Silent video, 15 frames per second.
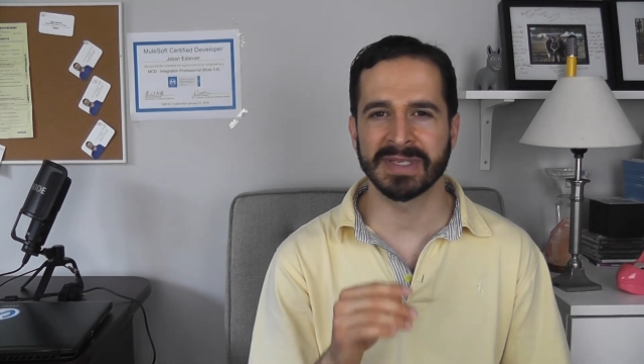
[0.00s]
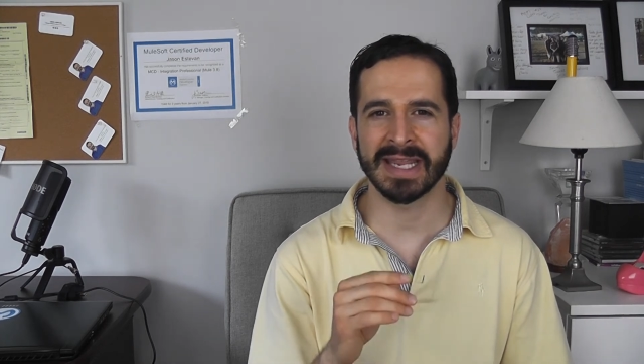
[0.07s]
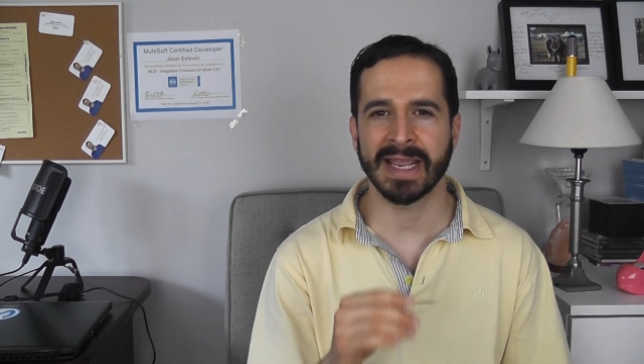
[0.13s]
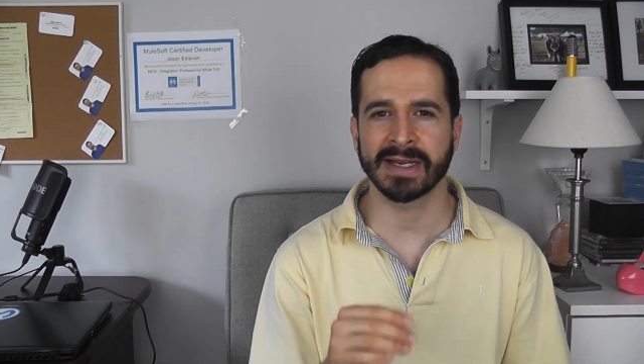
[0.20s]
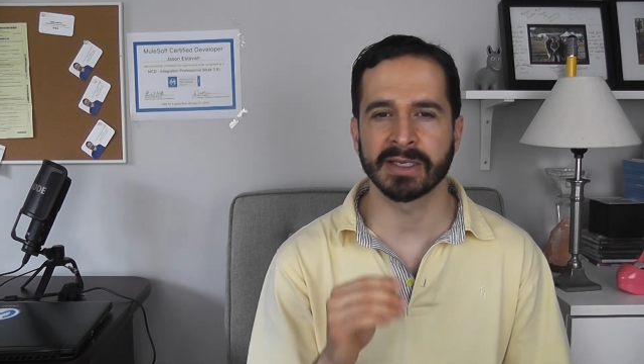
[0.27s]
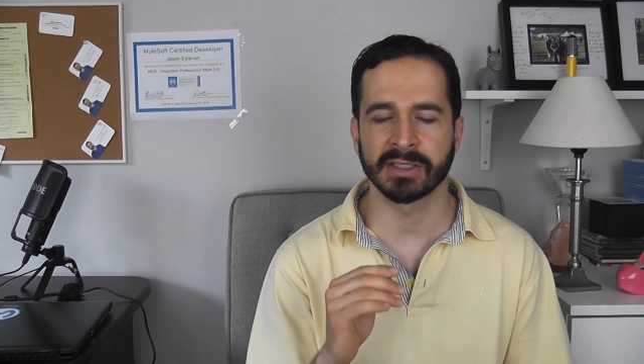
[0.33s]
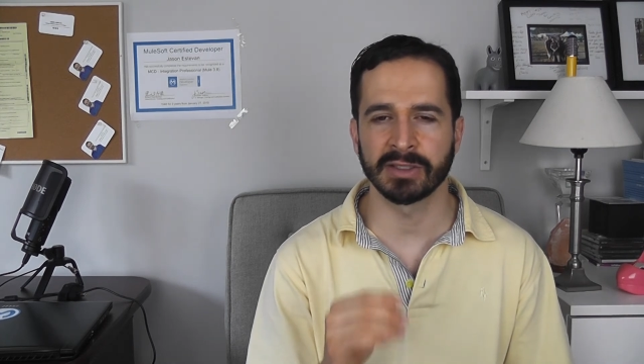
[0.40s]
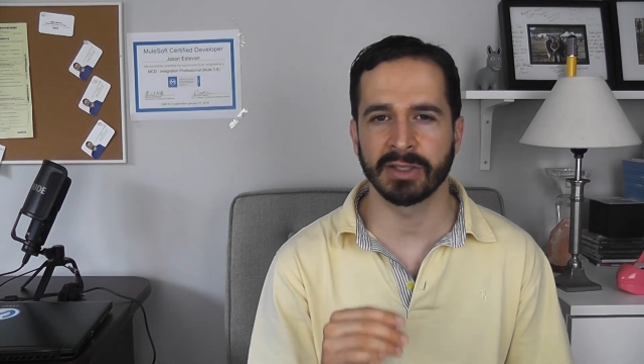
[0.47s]

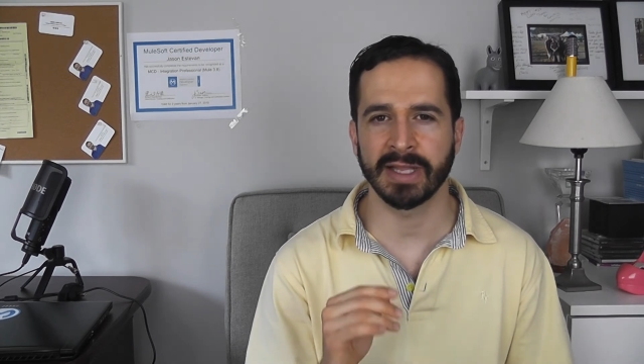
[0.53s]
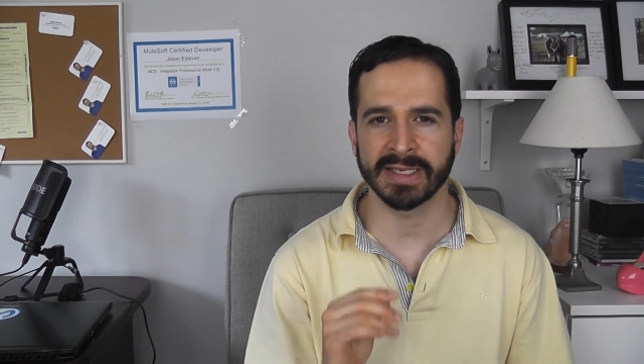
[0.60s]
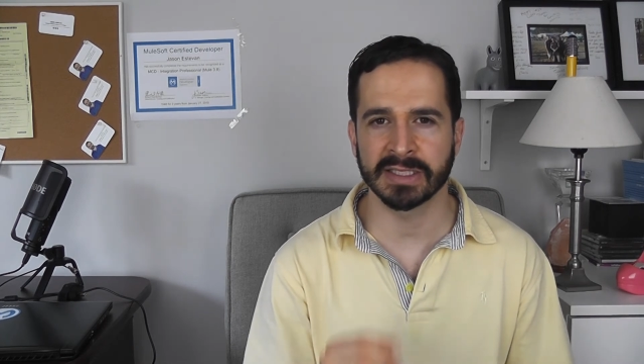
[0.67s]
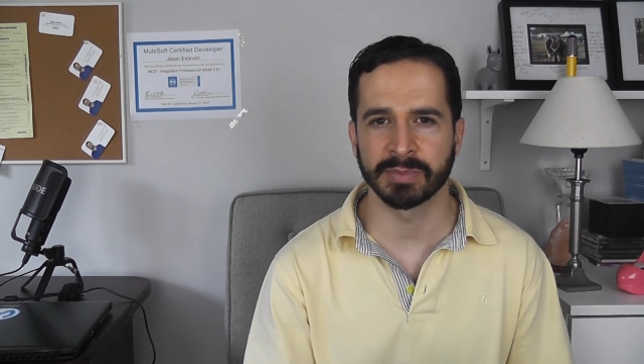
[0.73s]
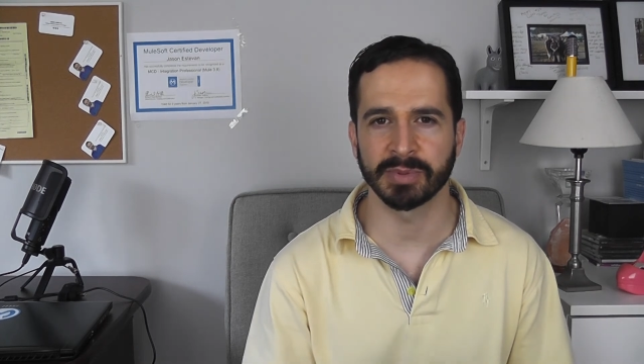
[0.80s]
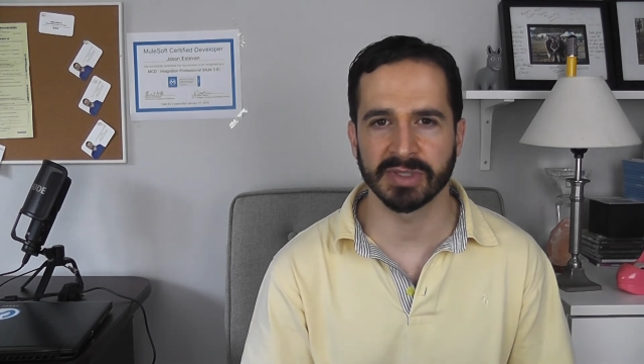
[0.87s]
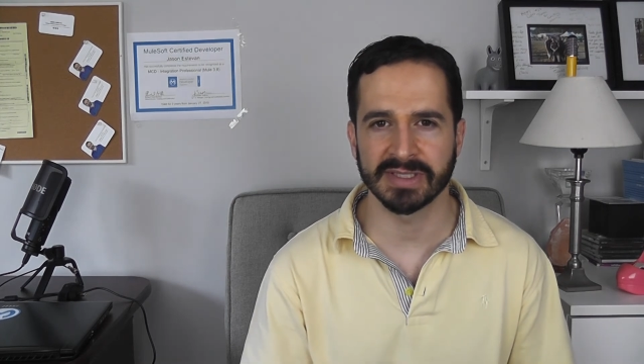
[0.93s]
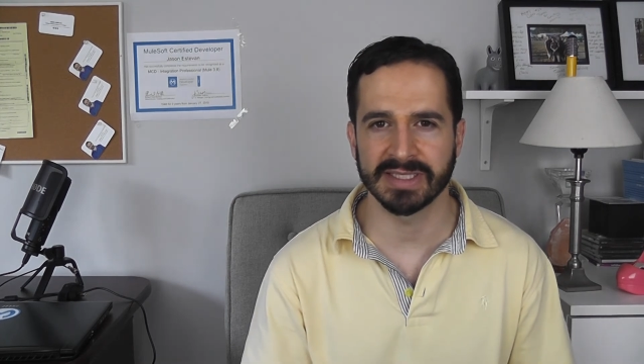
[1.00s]
technical
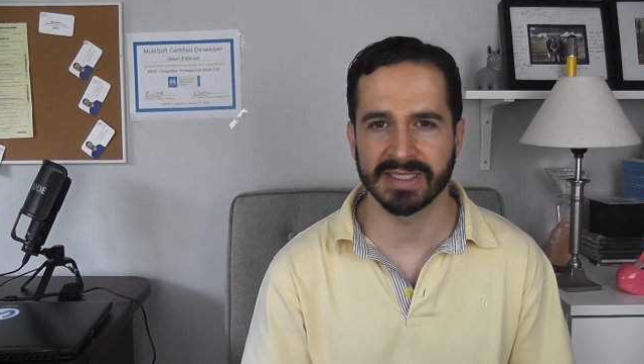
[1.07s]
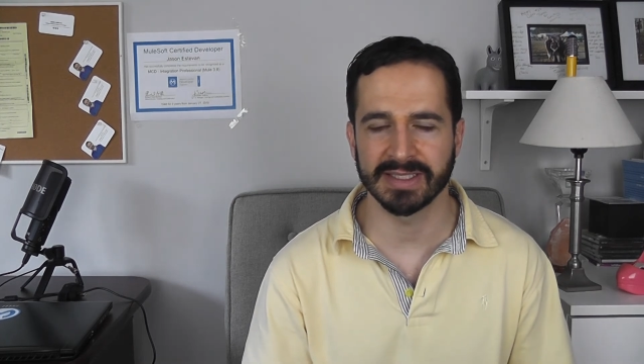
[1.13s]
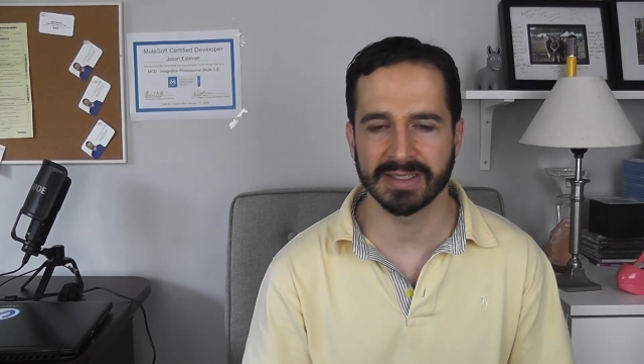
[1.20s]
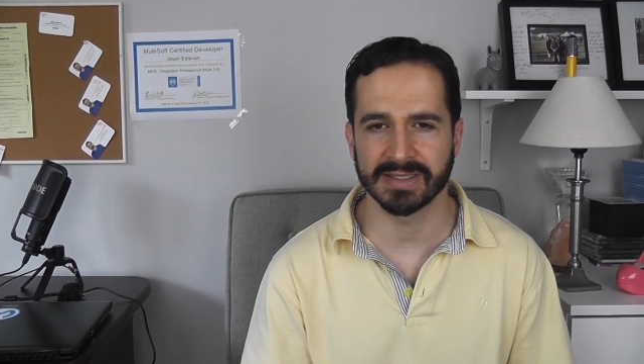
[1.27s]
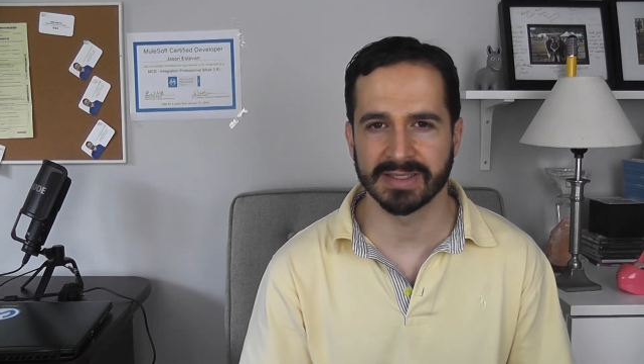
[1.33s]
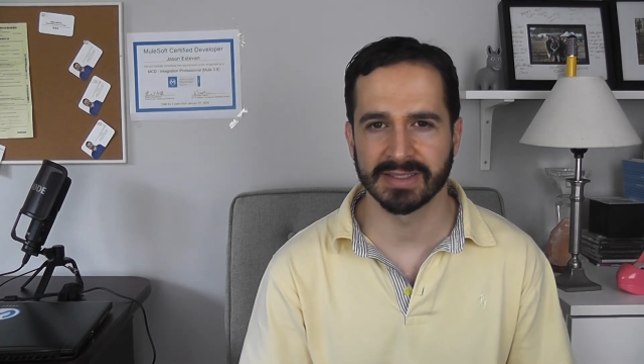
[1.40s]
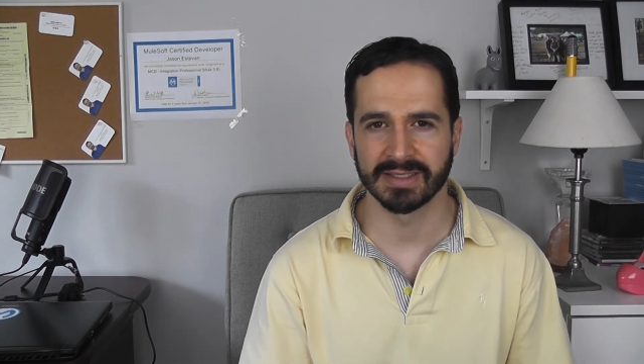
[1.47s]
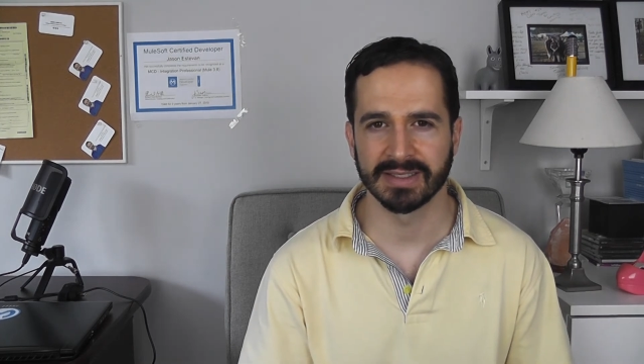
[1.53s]

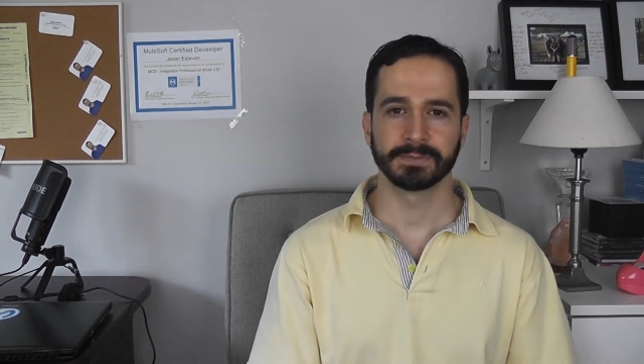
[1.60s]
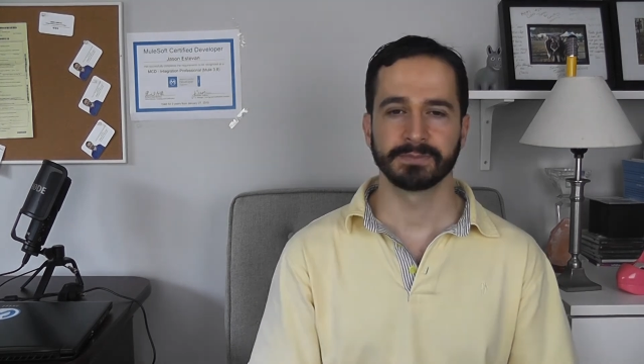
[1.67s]
expertise.